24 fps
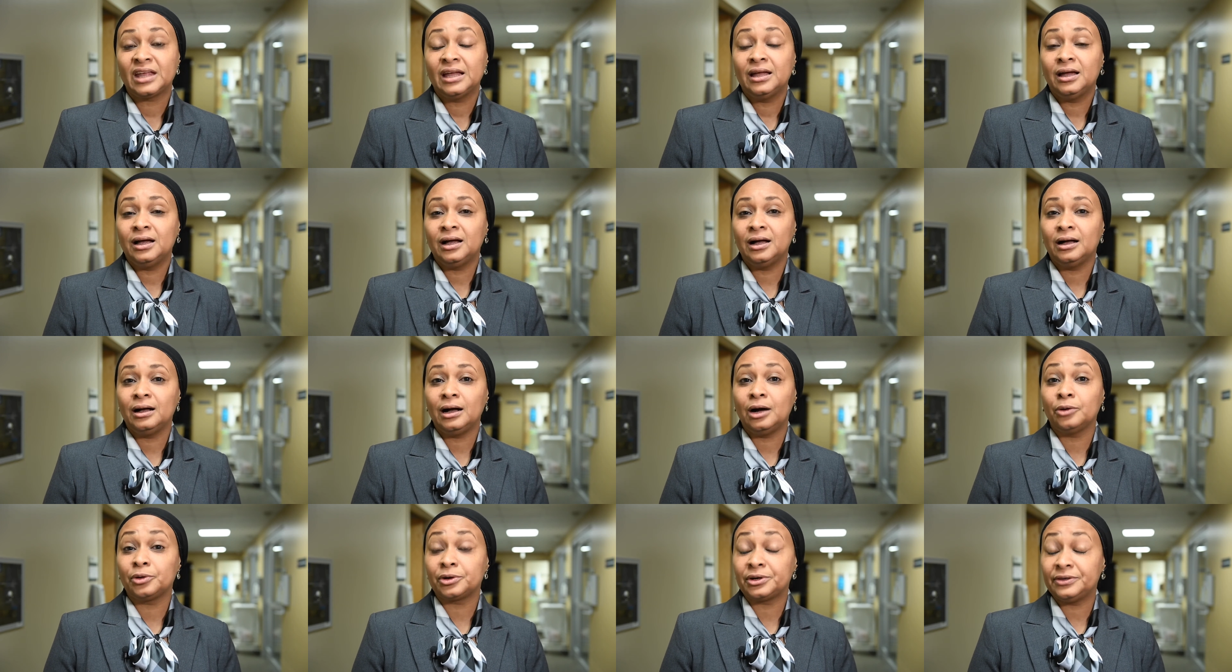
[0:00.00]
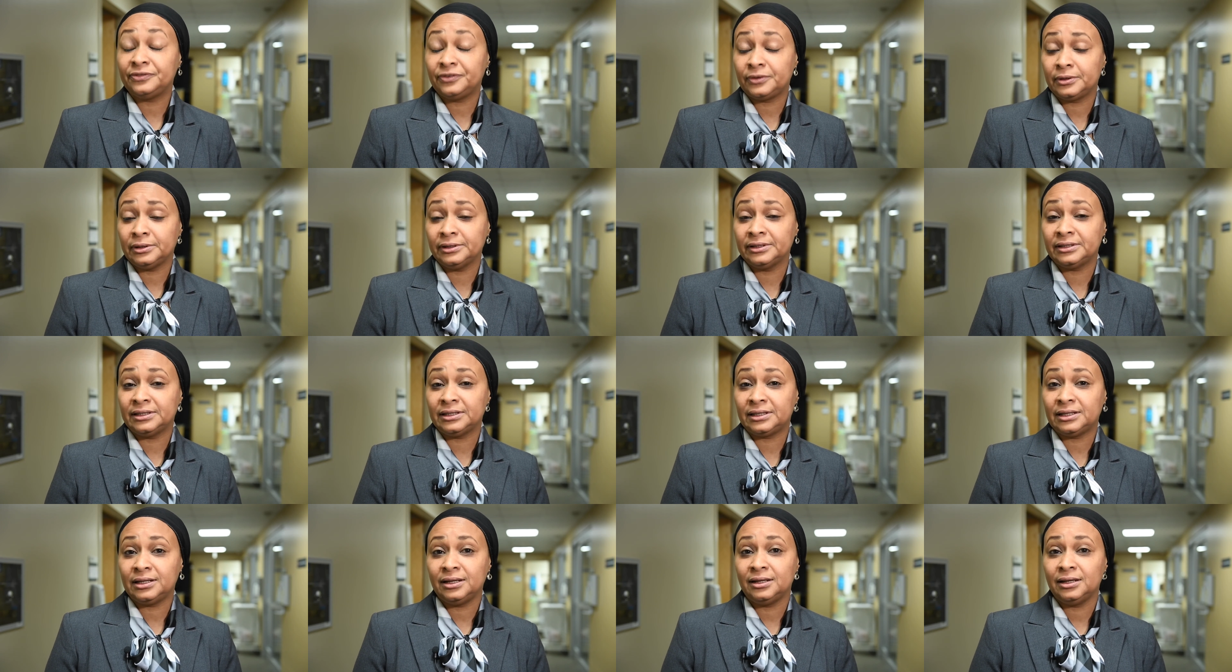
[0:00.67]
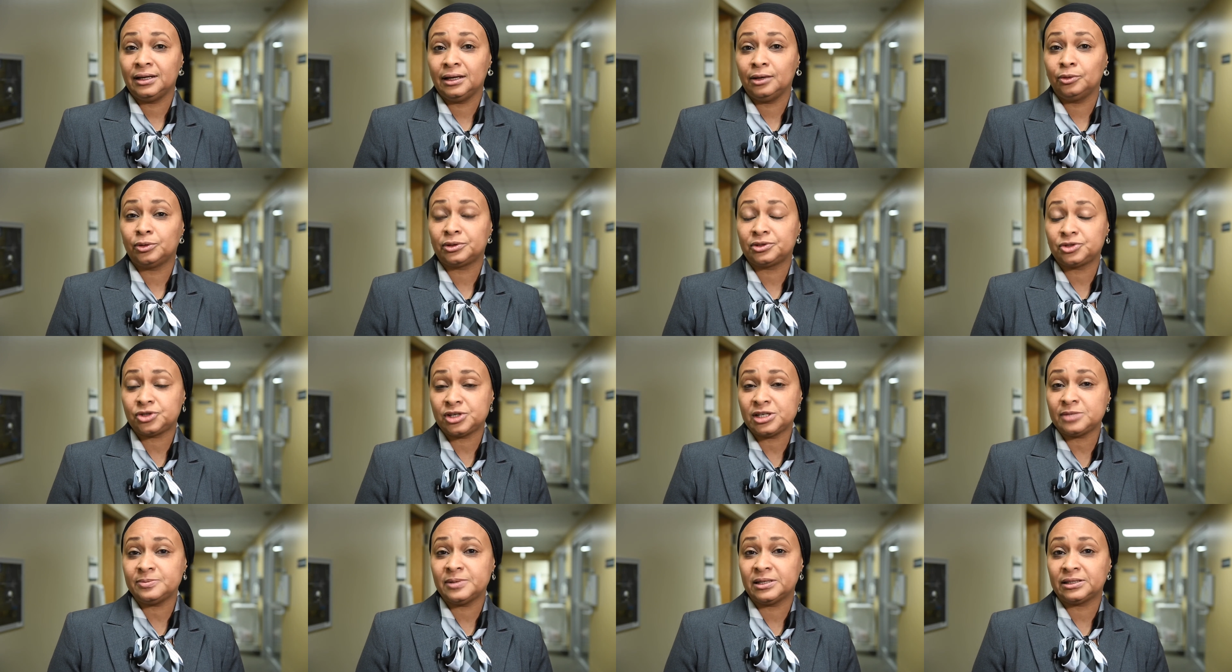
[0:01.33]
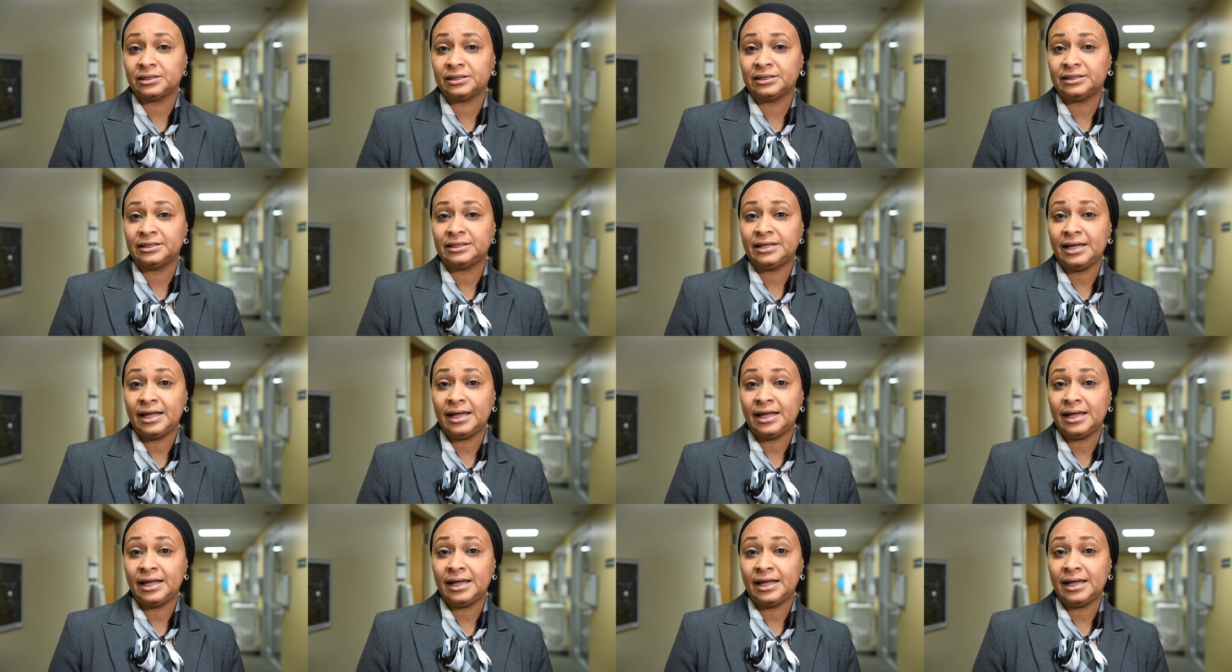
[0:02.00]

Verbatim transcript: Uh, our clinic, our transplant clinic,